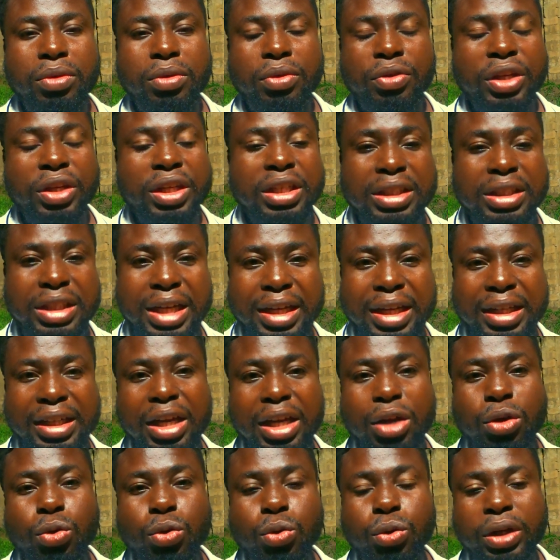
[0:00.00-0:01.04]
things that
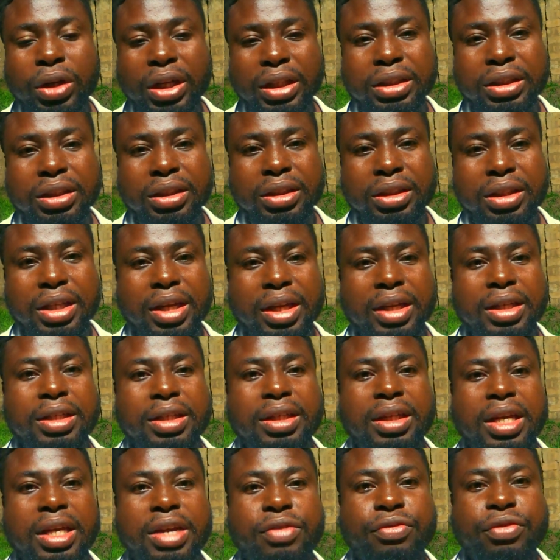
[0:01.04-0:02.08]
they are good at,
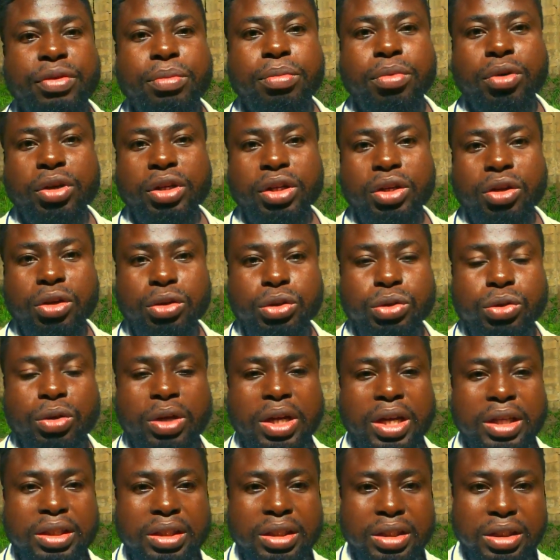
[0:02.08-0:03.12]
and everybody also
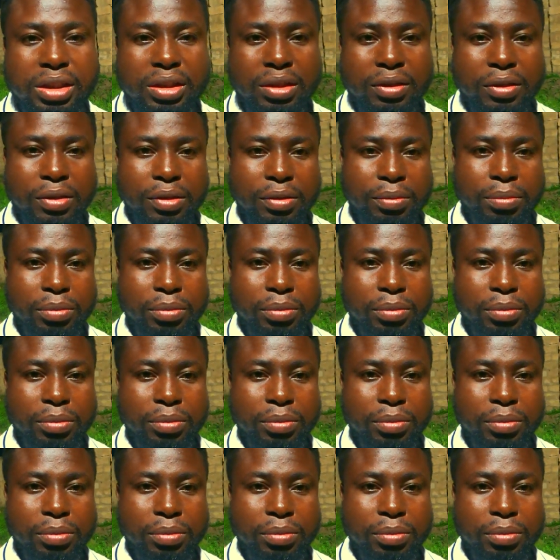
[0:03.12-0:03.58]
has